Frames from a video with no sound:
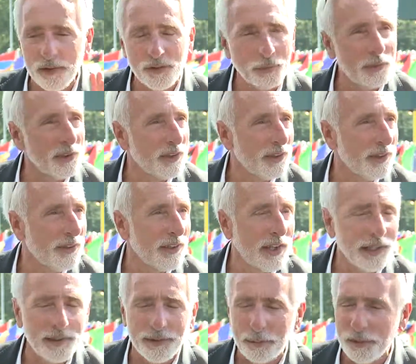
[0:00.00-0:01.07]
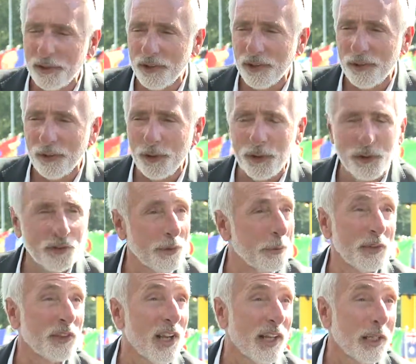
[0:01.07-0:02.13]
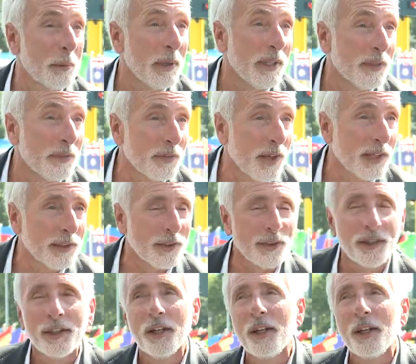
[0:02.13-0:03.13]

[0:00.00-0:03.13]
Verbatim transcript: somebody's going to get second, somebody's going to get third, somebody's not going to make the final.